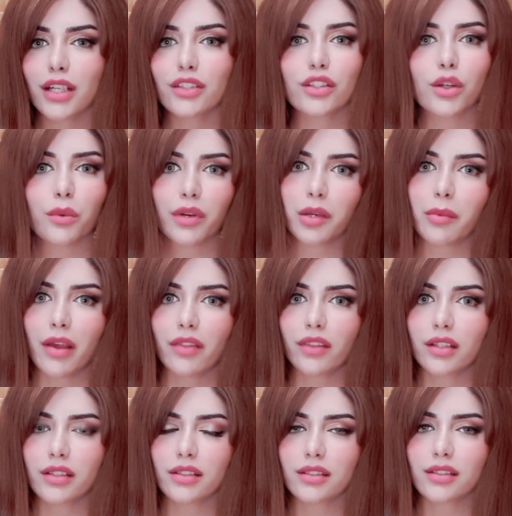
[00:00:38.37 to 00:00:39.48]
Don't worry about
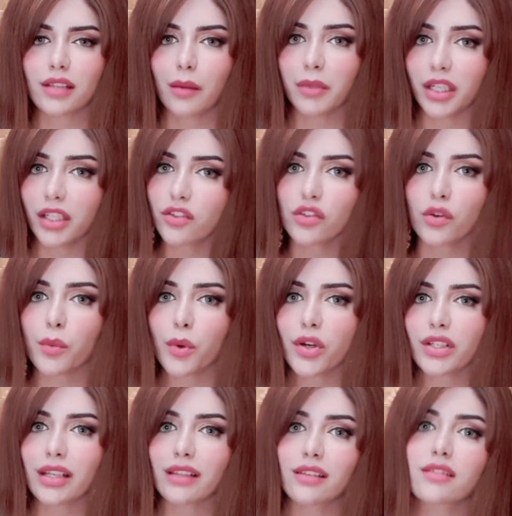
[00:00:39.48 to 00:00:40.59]
this. I'm an
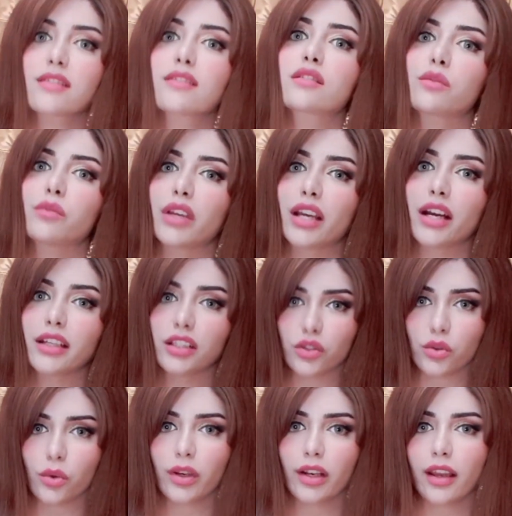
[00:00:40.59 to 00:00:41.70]
introvert and this is the way I
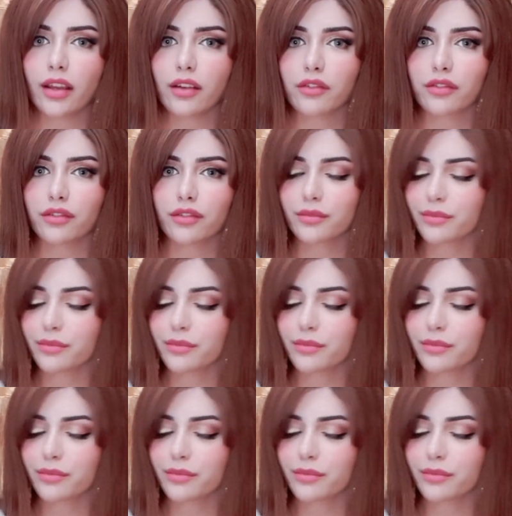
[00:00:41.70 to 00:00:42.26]
enjoy life.